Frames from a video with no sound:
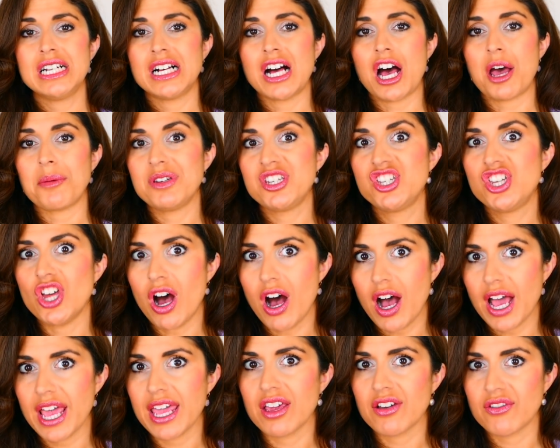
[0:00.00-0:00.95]
I'm
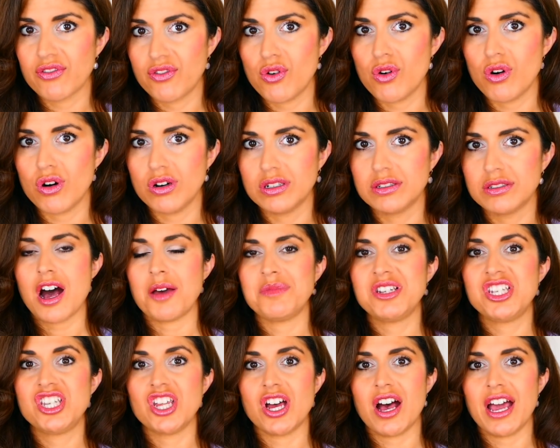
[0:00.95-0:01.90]
dying for.
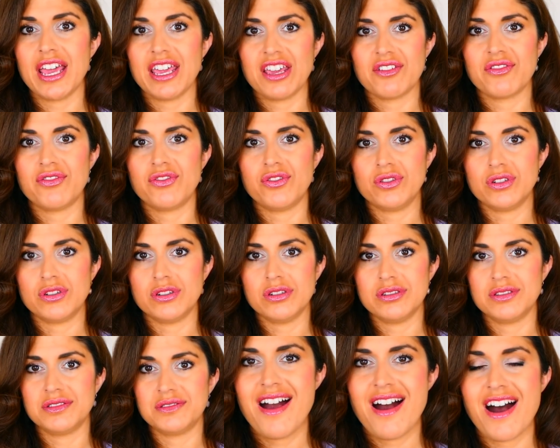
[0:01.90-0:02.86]
I'm dying for.
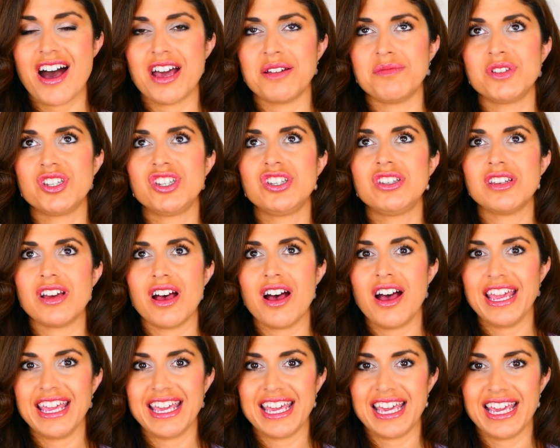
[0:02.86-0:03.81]
I'm
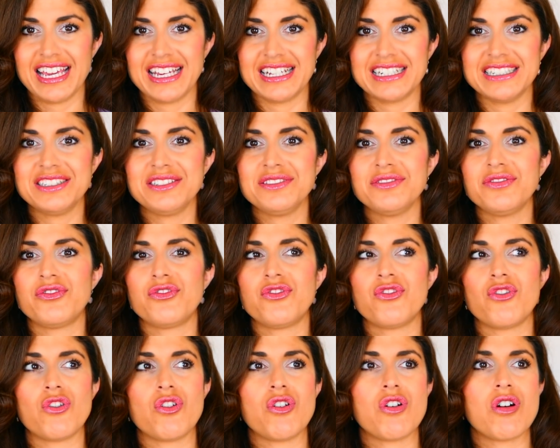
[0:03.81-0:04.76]
dying
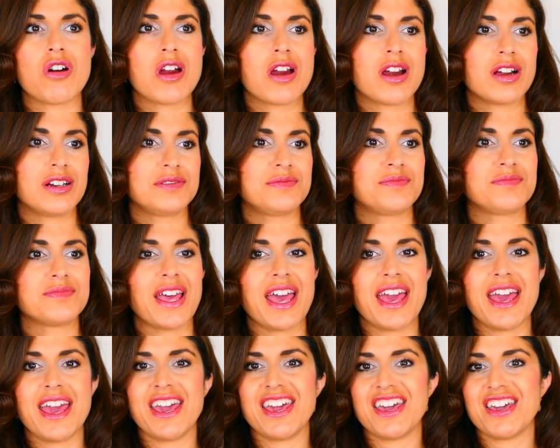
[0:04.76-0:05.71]
for
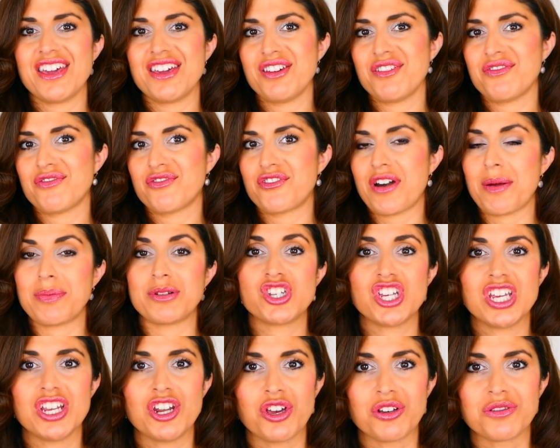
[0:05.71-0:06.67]
a
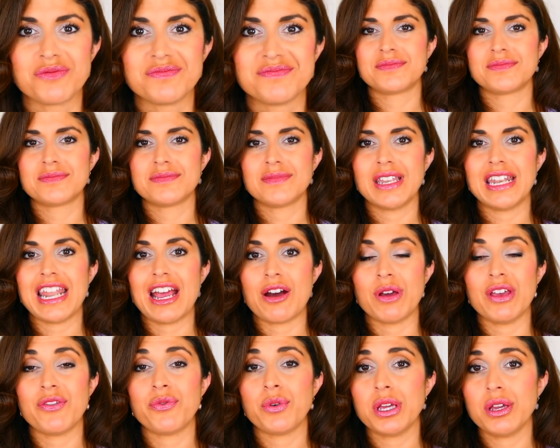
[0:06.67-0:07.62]
frappuccino. Now,
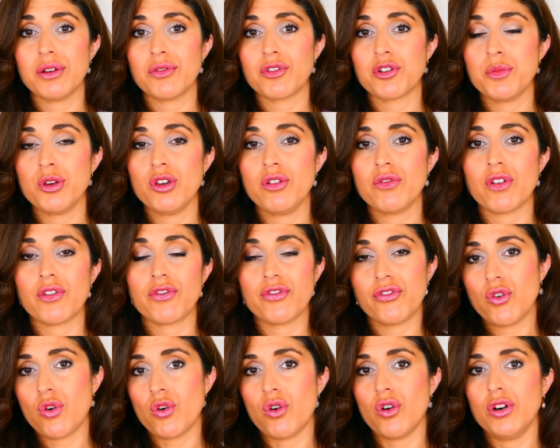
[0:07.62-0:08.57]
if we remove
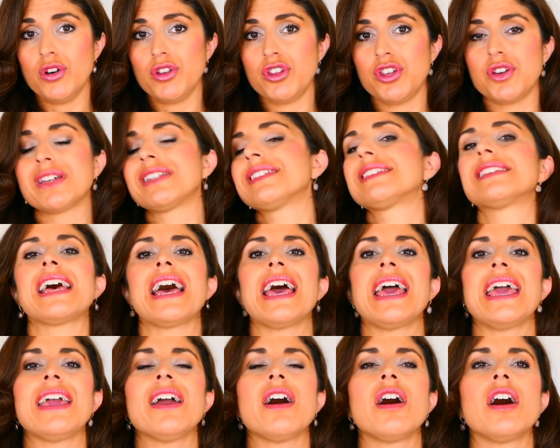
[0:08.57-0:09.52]
for, you can
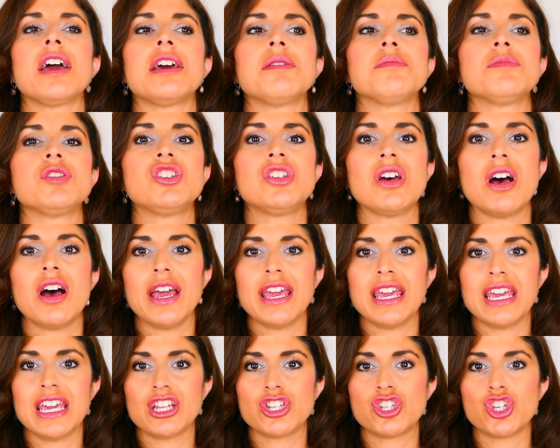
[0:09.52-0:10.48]
say, I am
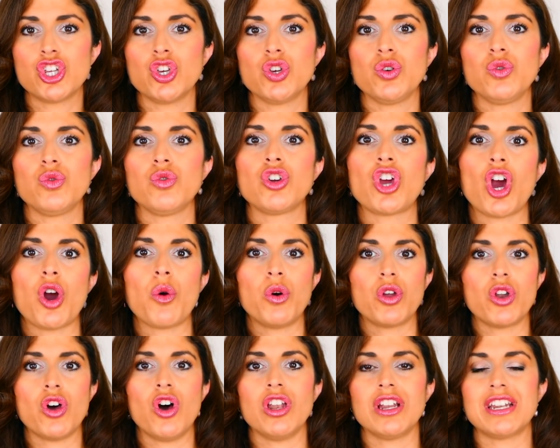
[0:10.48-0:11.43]
dying to go
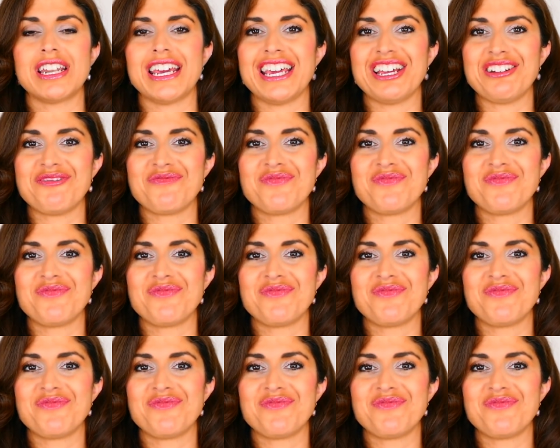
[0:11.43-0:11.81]
on holiday.